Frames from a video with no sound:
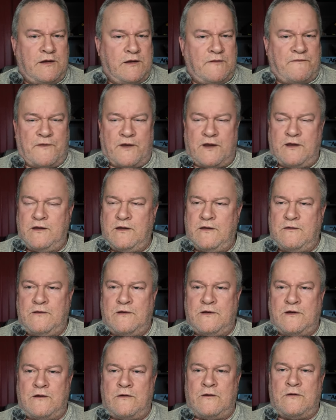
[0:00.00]
If I,
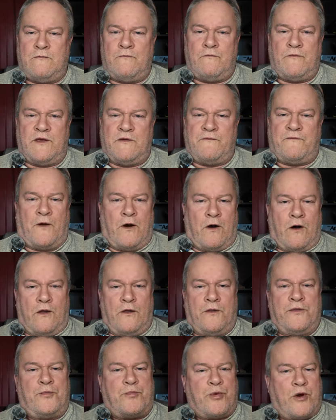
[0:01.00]
you know, if
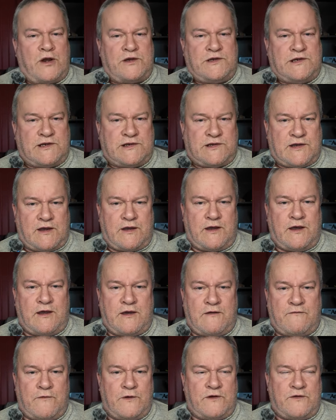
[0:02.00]
all the projects I have,